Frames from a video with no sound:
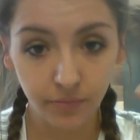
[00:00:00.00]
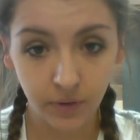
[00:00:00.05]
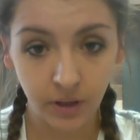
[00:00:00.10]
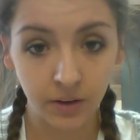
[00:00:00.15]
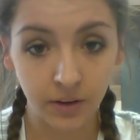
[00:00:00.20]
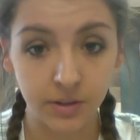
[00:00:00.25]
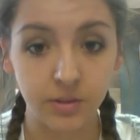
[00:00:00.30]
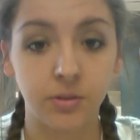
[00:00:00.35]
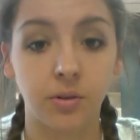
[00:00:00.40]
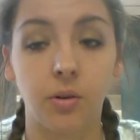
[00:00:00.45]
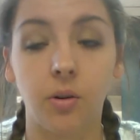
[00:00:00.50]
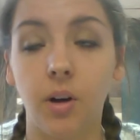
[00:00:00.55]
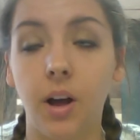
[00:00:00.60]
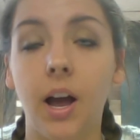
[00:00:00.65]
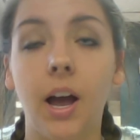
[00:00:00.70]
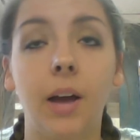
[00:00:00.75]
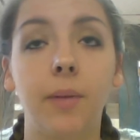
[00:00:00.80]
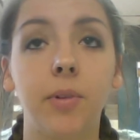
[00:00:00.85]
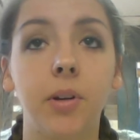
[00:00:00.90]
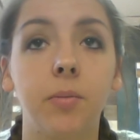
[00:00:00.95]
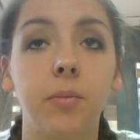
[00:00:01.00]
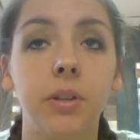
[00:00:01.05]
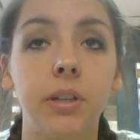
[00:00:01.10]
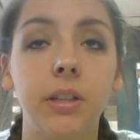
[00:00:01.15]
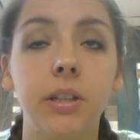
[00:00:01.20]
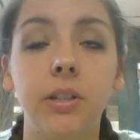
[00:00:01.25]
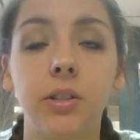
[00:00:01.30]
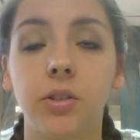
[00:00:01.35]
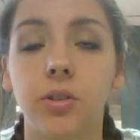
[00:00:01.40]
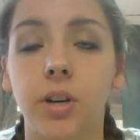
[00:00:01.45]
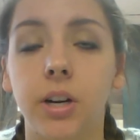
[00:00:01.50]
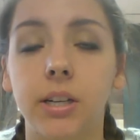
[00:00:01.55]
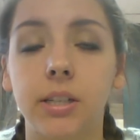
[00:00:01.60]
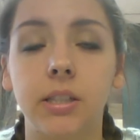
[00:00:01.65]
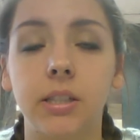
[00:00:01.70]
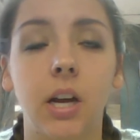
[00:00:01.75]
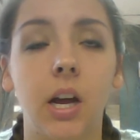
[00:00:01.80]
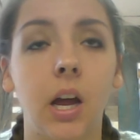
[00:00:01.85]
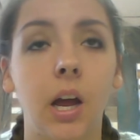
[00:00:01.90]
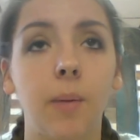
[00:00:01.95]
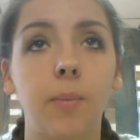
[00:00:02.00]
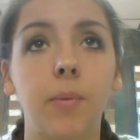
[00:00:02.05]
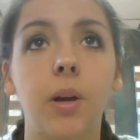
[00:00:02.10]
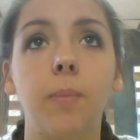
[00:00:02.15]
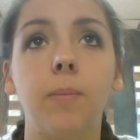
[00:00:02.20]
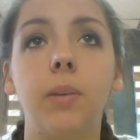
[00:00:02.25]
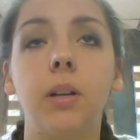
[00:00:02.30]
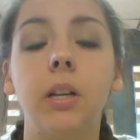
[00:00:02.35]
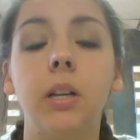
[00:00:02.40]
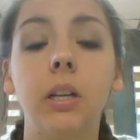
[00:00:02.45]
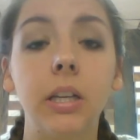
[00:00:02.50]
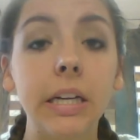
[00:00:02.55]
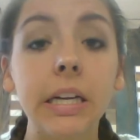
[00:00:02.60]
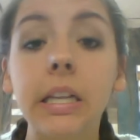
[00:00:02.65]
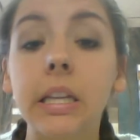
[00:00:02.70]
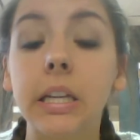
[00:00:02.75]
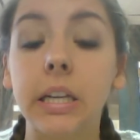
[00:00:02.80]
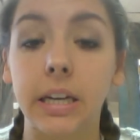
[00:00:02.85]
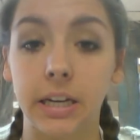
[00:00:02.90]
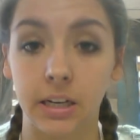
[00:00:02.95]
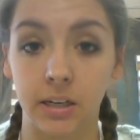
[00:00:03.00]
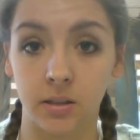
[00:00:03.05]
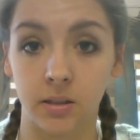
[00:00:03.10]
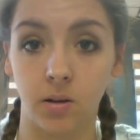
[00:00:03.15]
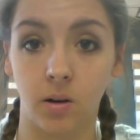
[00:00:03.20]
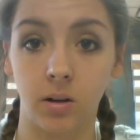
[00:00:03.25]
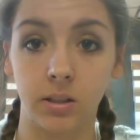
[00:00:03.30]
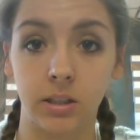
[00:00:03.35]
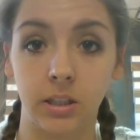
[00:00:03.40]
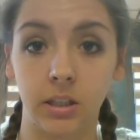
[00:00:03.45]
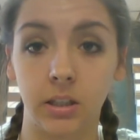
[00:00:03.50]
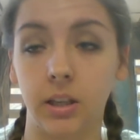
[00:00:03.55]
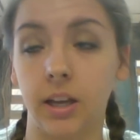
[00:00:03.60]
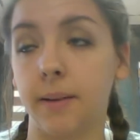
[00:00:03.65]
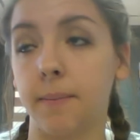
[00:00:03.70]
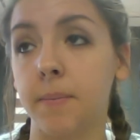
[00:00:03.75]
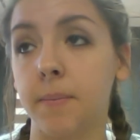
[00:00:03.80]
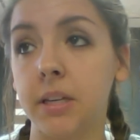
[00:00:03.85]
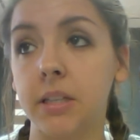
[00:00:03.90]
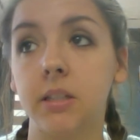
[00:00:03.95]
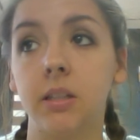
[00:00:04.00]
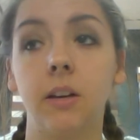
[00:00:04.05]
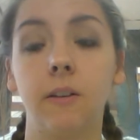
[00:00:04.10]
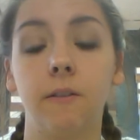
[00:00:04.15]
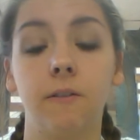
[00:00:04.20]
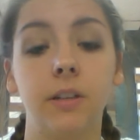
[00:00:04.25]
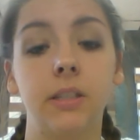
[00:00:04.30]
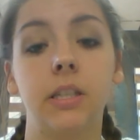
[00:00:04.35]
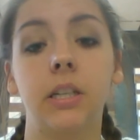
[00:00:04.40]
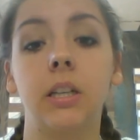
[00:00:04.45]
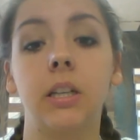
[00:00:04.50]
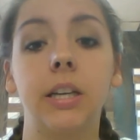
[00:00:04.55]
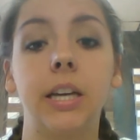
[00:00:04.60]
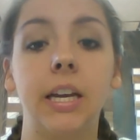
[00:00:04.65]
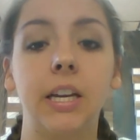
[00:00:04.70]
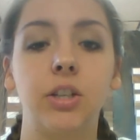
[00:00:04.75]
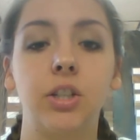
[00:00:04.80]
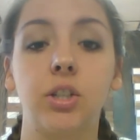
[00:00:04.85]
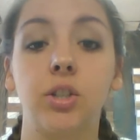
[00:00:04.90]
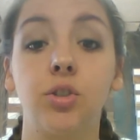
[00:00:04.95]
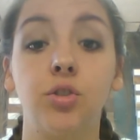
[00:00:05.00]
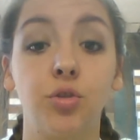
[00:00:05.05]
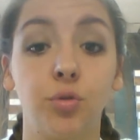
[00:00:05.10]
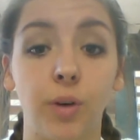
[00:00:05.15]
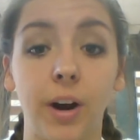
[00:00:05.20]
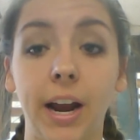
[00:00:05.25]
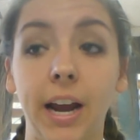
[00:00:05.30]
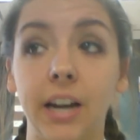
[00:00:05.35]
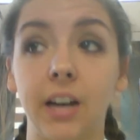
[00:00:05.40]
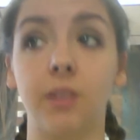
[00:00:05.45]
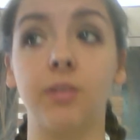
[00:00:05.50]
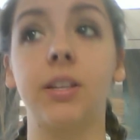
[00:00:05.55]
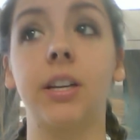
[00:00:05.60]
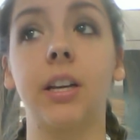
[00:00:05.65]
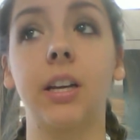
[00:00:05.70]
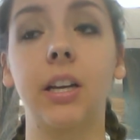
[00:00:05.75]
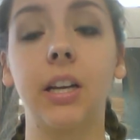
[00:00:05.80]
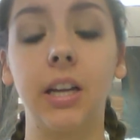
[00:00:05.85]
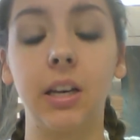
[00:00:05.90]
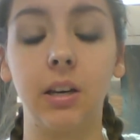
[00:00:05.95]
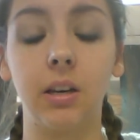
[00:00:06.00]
This girl. I'm completely stressed. I'm completely exhausted, like mentally, physically, just drained. I was like,